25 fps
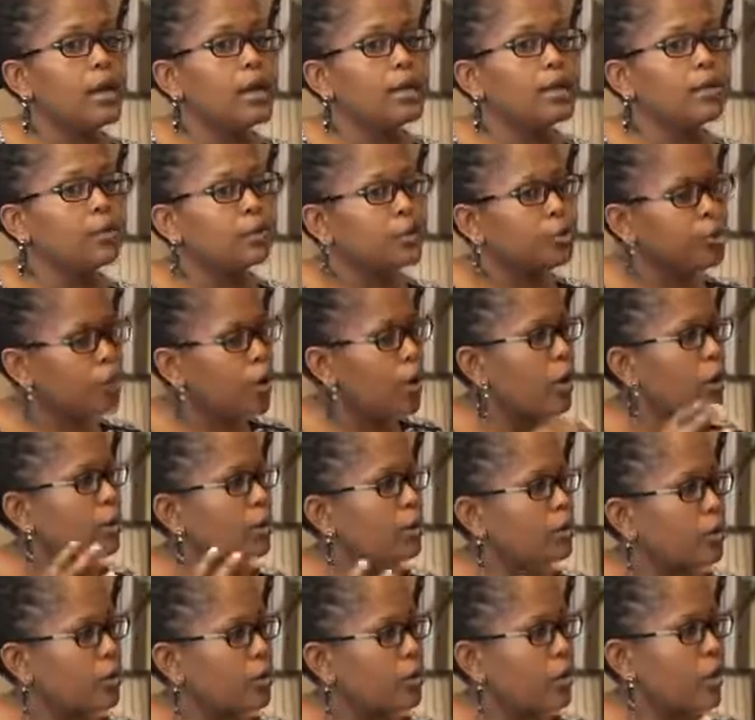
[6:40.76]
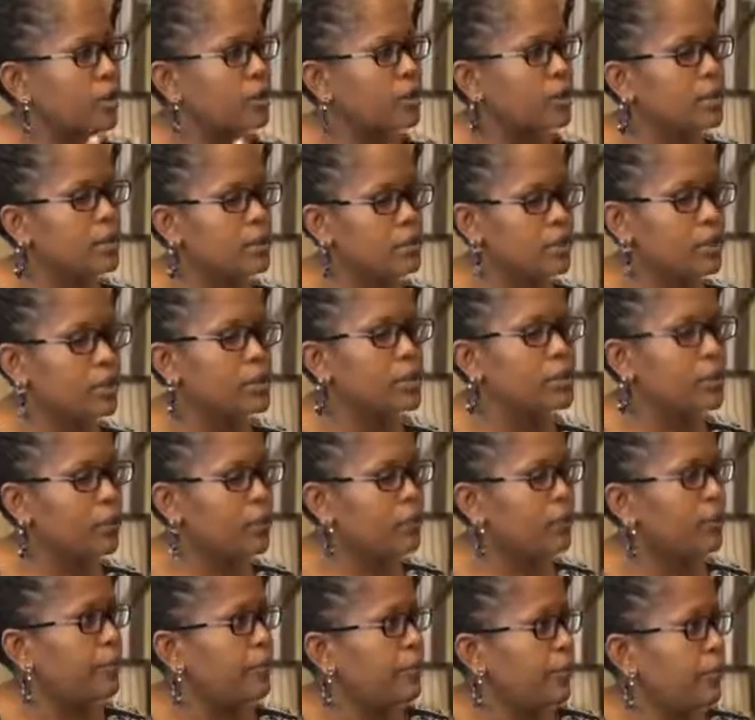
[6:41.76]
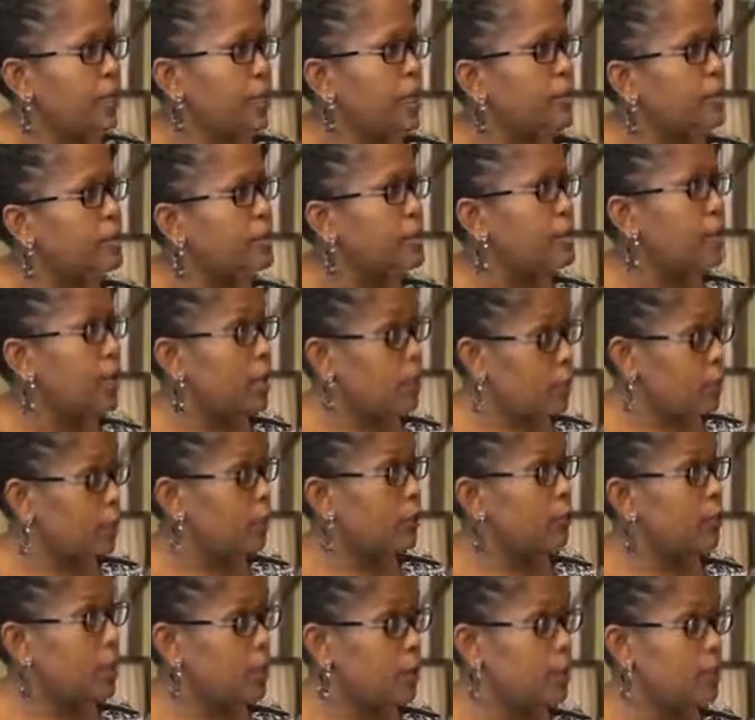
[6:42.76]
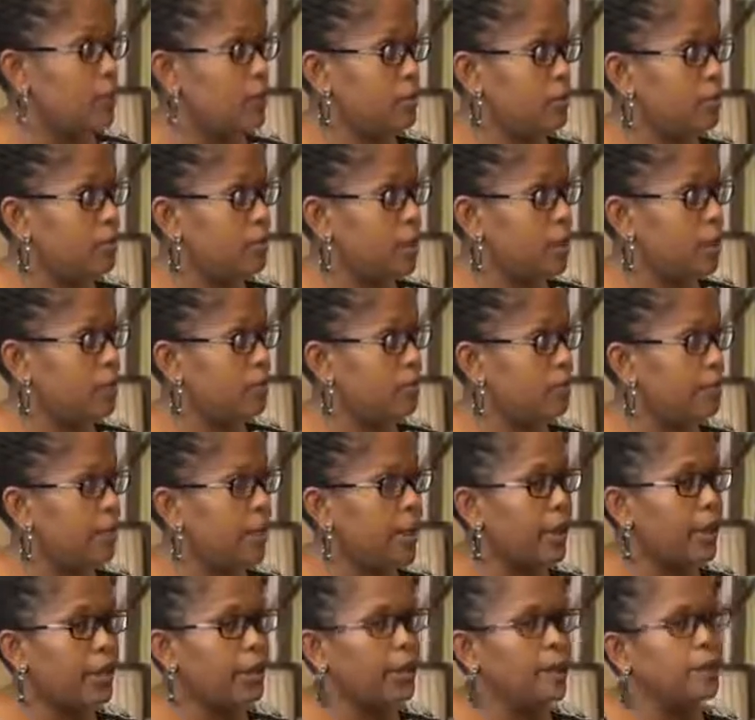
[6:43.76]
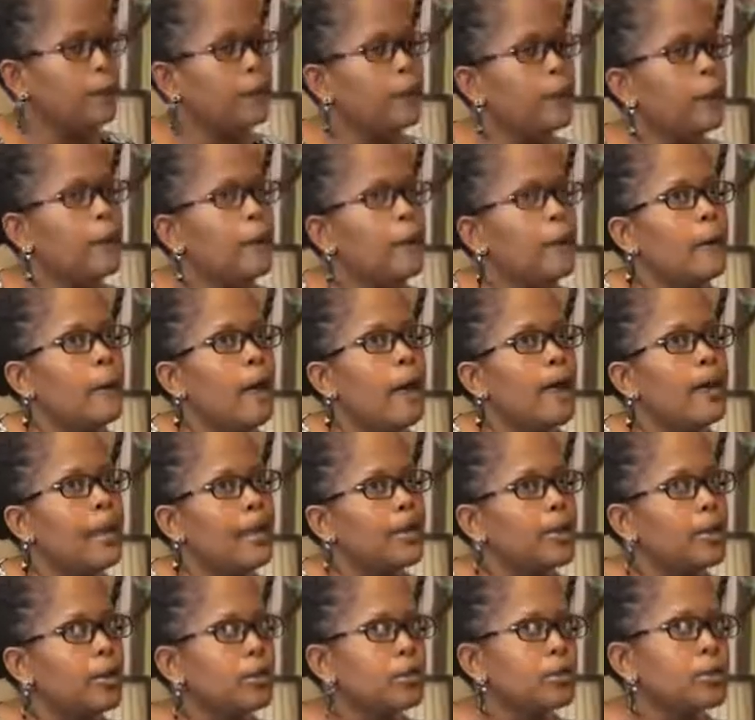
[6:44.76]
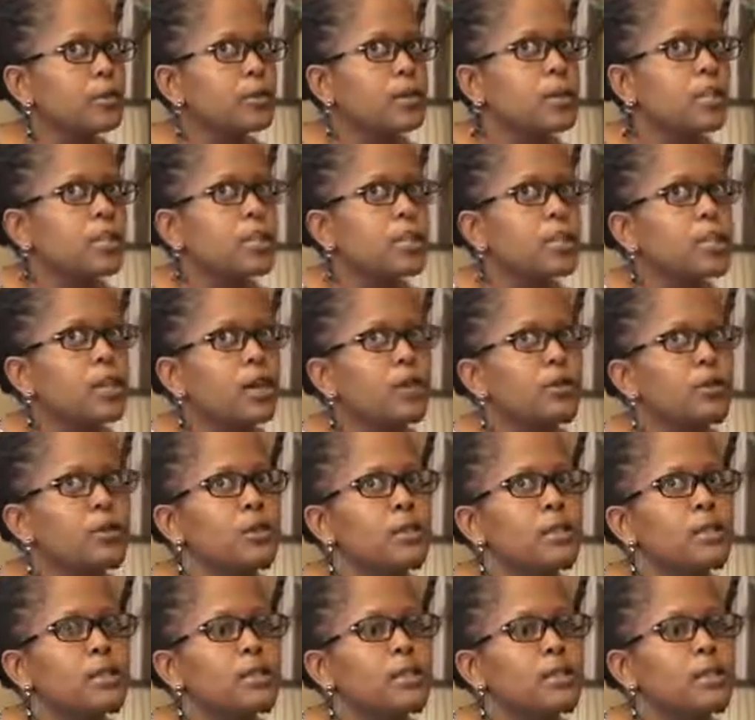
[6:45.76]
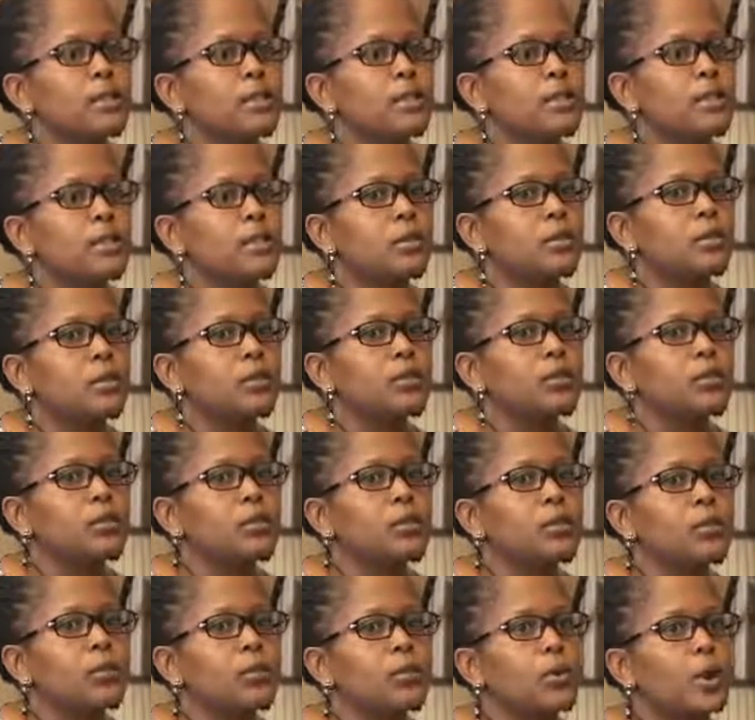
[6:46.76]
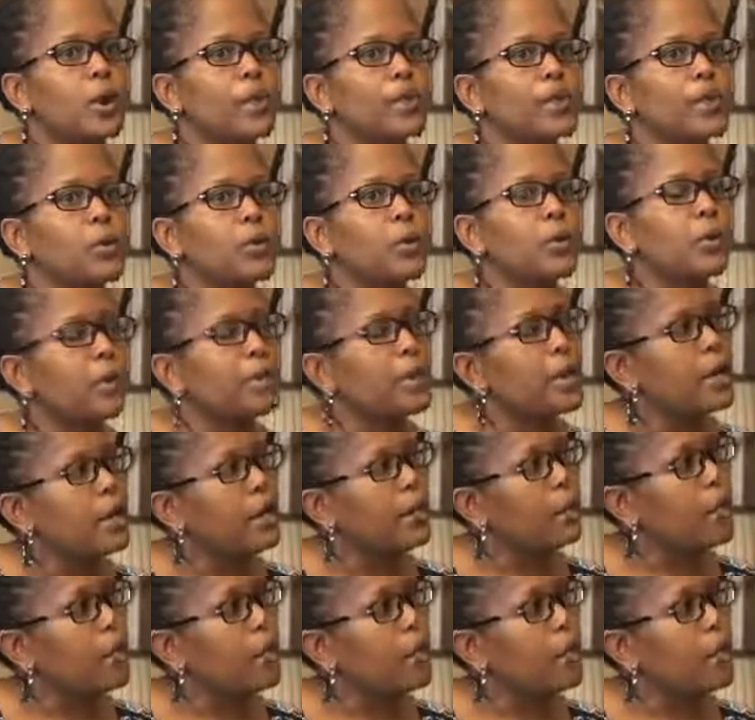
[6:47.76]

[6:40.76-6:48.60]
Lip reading: It show that sense of understanding of who is really paying. And I think also the discussion is that also I think women are